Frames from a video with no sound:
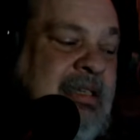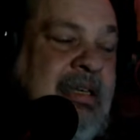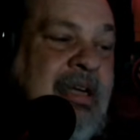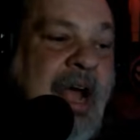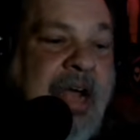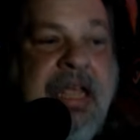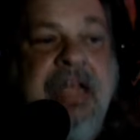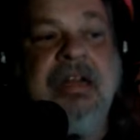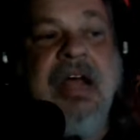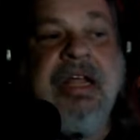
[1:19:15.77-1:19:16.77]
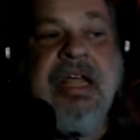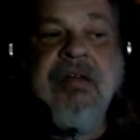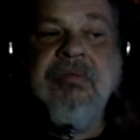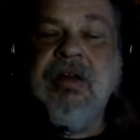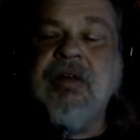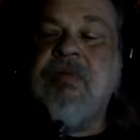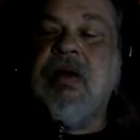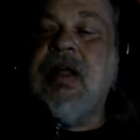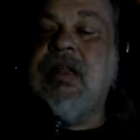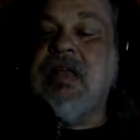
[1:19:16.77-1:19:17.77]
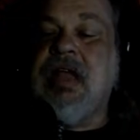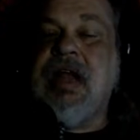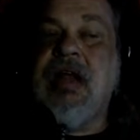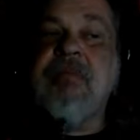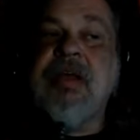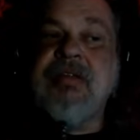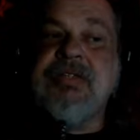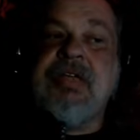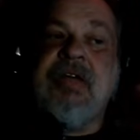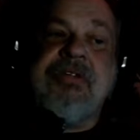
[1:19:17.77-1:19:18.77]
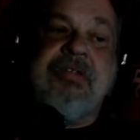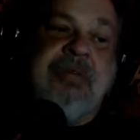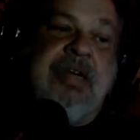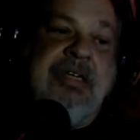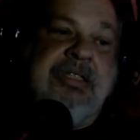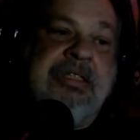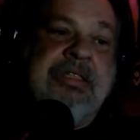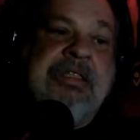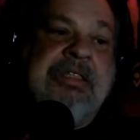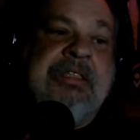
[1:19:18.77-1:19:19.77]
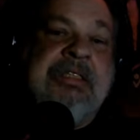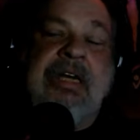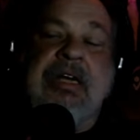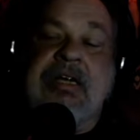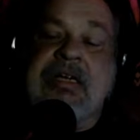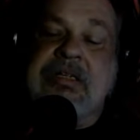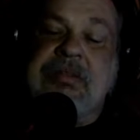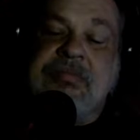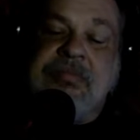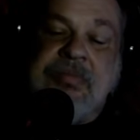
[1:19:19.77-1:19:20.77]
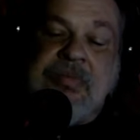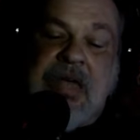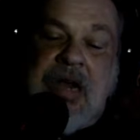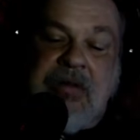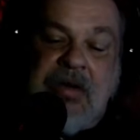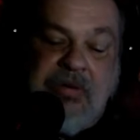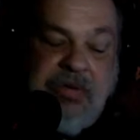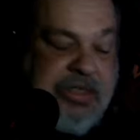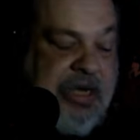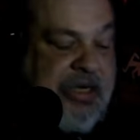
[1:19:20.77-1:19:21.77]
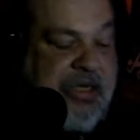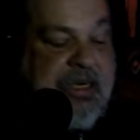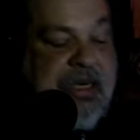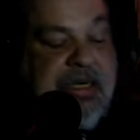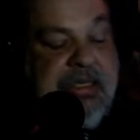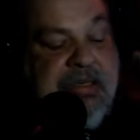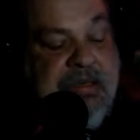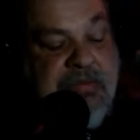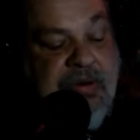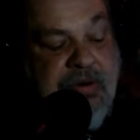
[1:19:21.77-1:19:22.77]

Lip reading: I can't really play the hair metal stuff too much. I really wished I could get into it more.